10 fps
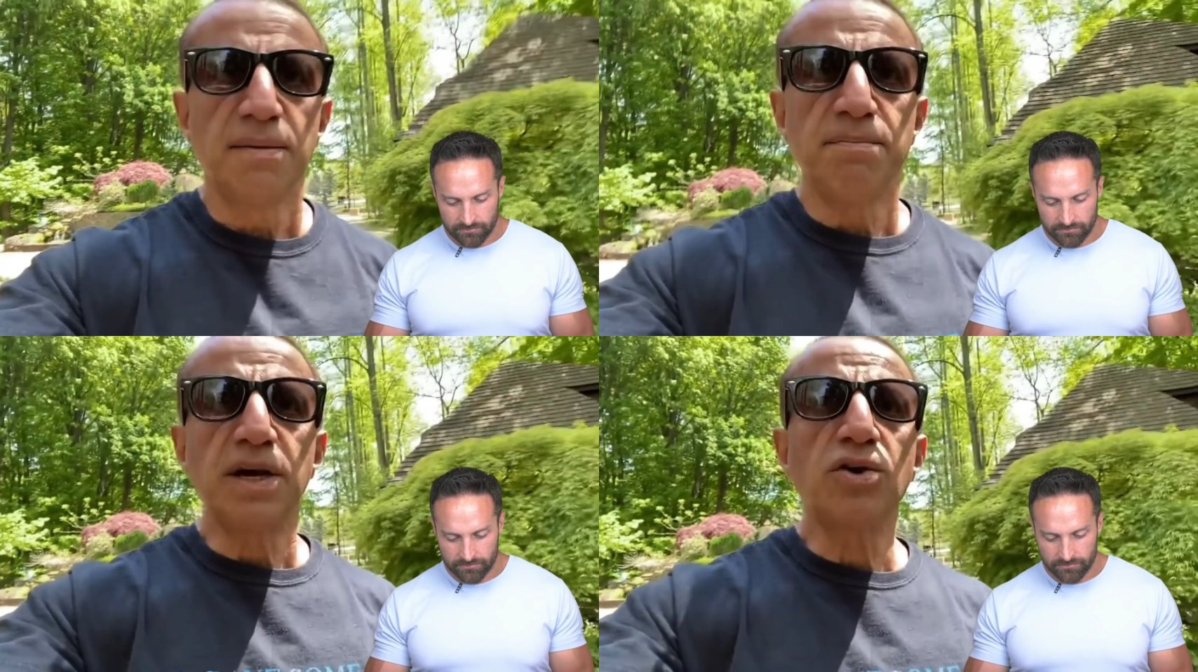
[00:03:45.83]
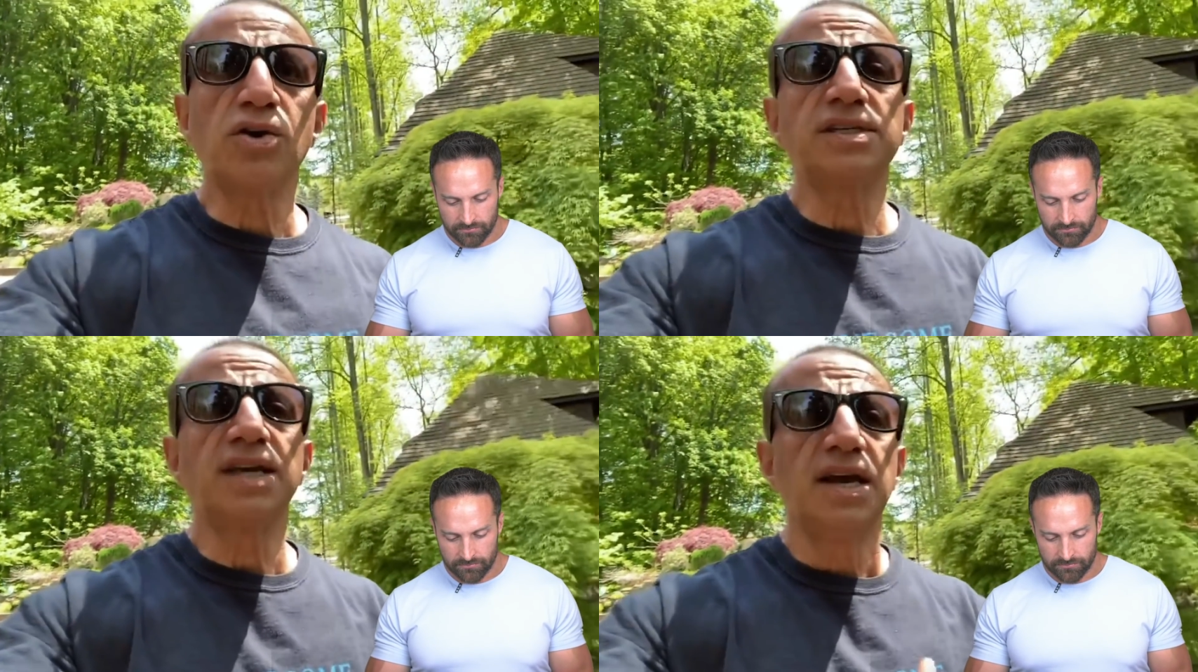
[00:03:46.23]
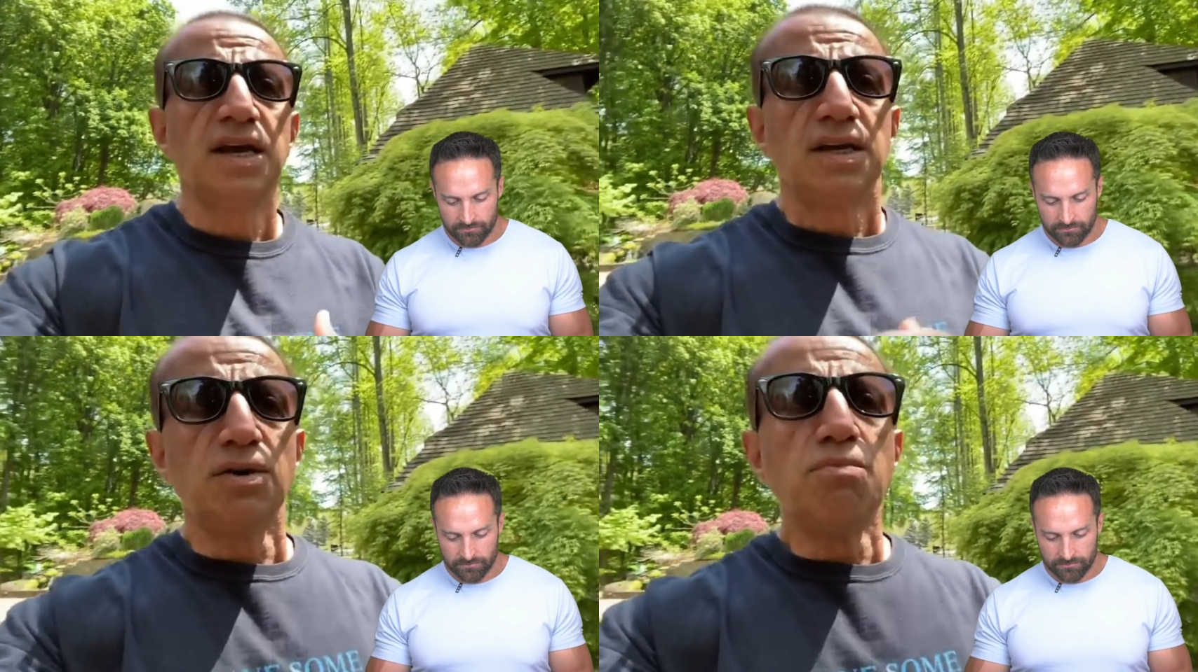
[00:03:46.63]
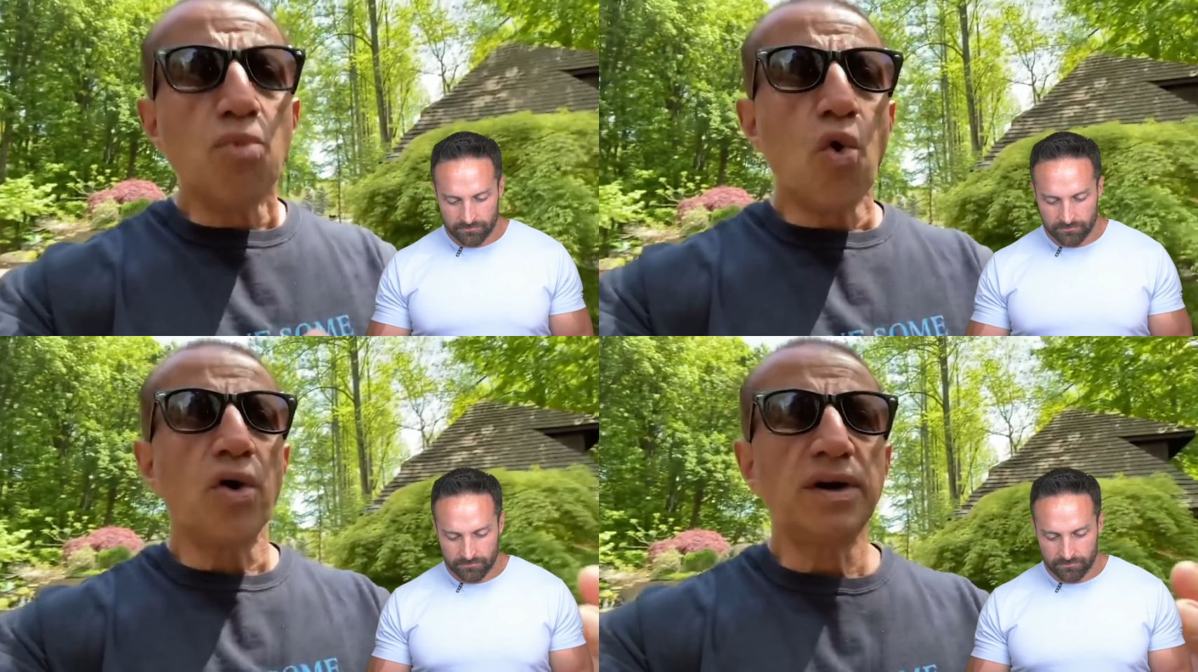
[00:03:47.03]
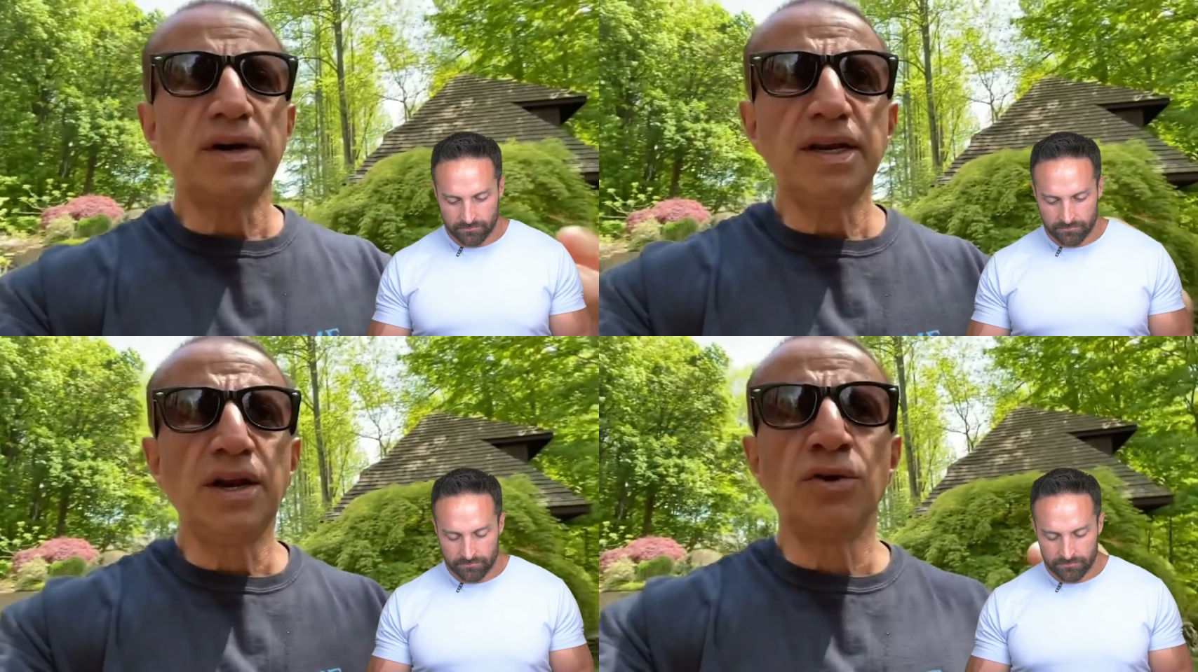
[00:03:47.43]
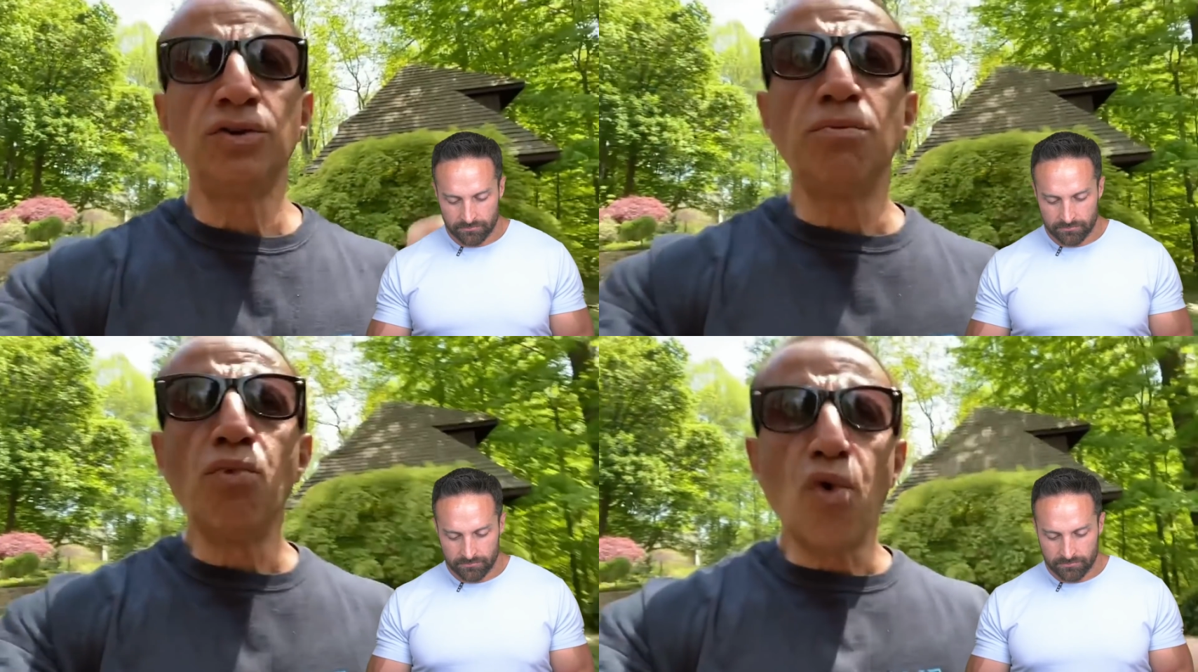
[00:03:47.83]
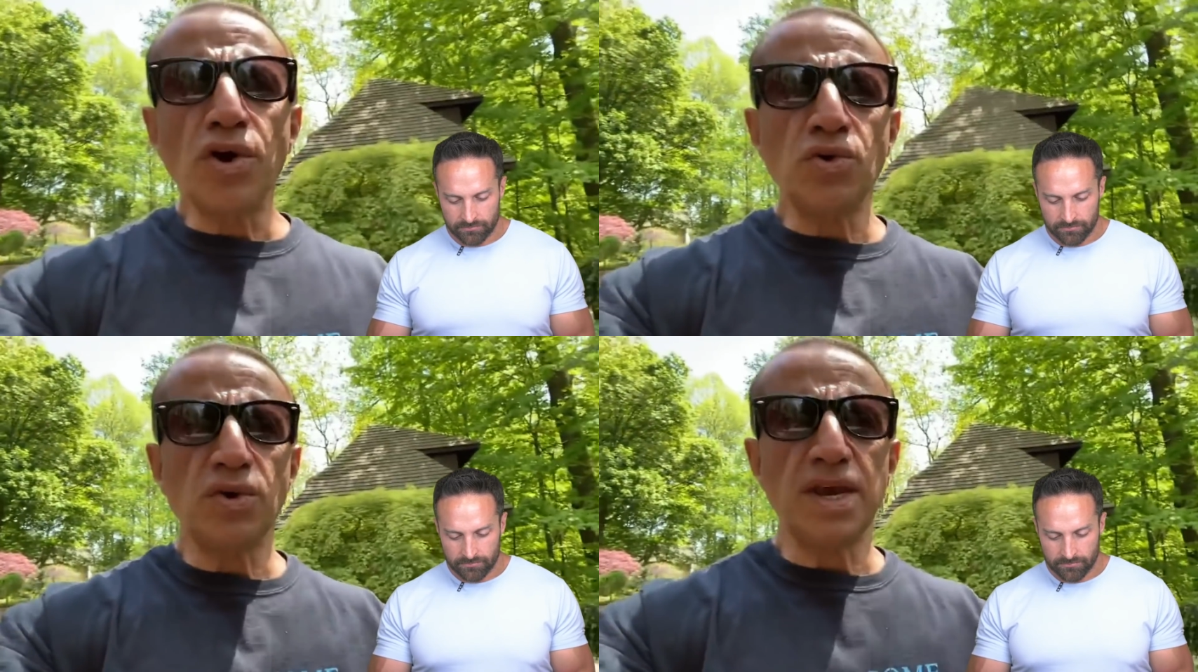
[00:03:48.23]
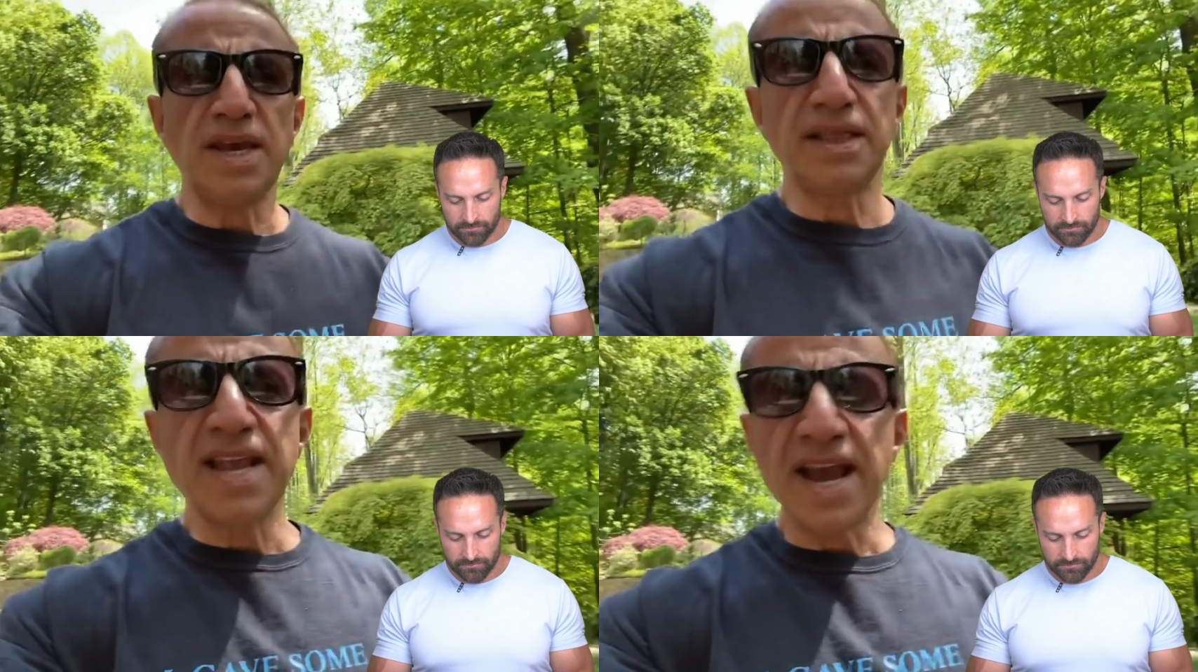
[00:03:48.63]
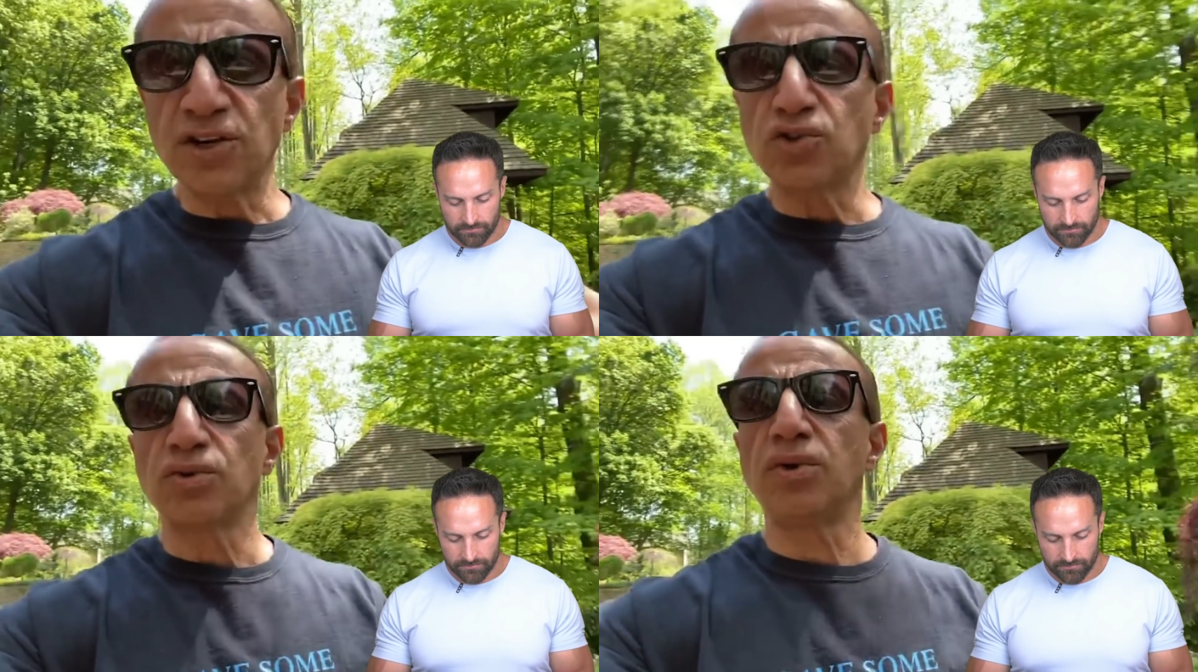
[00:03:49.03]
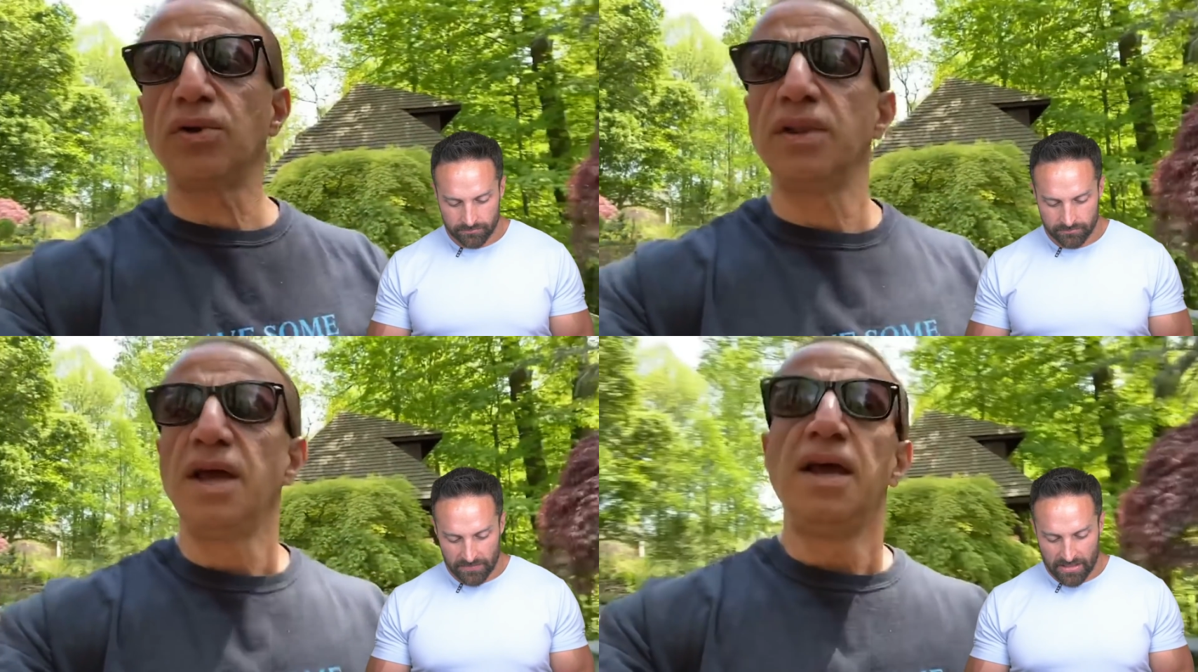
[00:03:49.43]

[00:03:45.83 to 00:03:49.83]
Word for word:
Speaker 1: because the more you know the more you eat natural